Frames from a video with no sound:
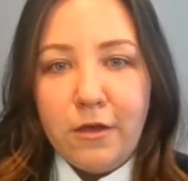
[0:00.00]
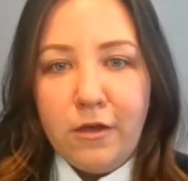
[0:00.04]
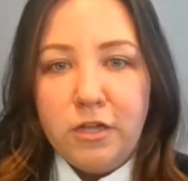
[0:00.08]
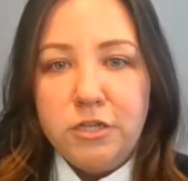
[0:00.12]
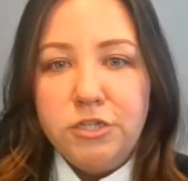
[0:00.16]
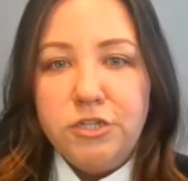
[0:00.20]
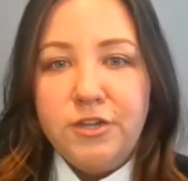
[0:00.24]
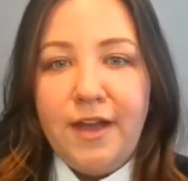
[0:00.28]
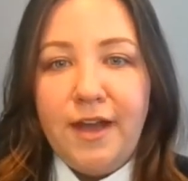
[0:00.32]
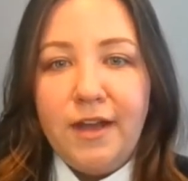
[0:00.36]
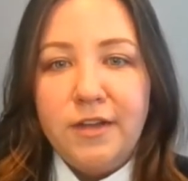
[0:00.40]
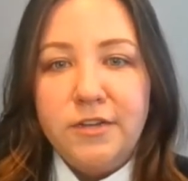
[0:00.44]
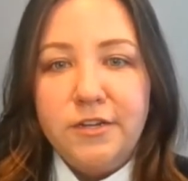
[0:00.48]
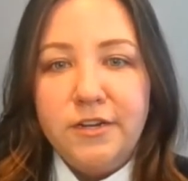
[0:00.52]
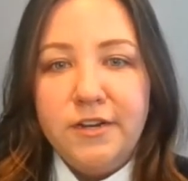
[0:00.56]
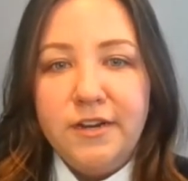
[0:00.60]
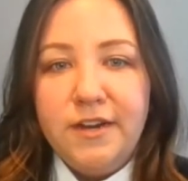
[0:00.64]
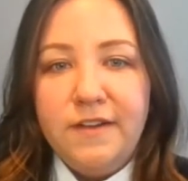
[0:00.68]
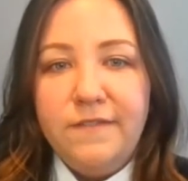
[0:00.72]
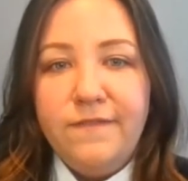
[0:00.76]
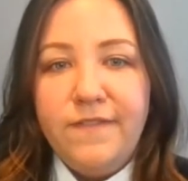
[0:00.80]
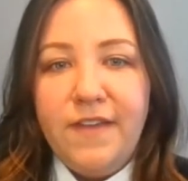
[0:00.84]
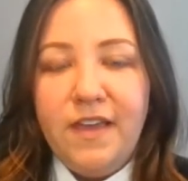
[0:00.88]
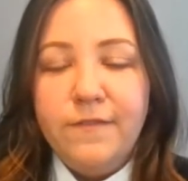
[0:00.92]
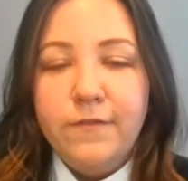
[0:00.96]
contractor
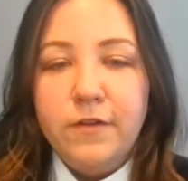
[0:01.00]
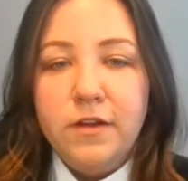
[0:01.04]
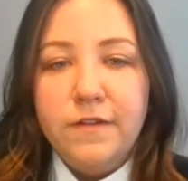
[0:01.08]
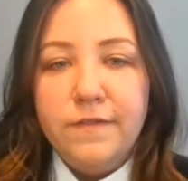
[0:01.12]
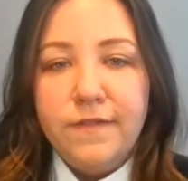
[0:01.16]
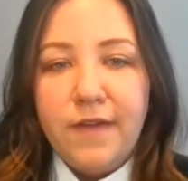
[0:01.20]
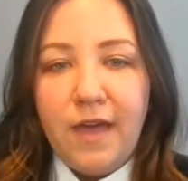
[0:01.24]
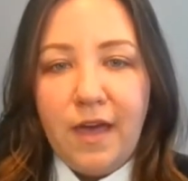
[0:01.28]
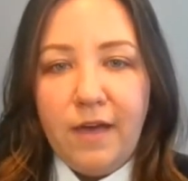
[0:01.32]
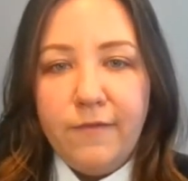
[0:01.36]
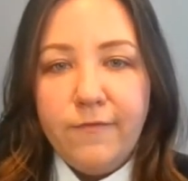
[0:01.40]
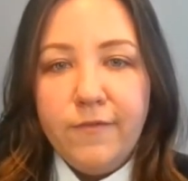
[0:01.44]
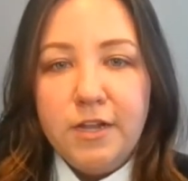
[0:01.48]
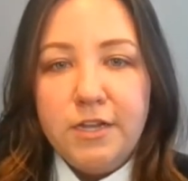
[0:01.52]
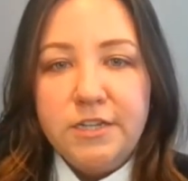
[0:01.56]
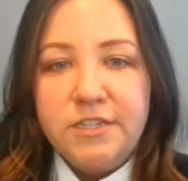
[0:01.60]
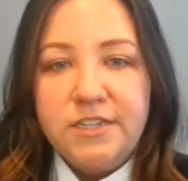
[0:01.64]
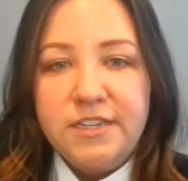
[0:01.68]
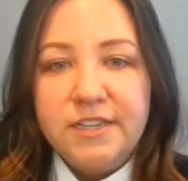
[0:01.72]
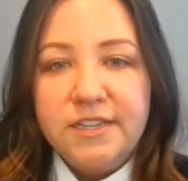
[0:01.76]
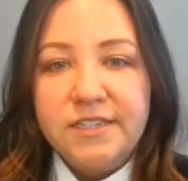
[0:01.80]
in favor of coverage,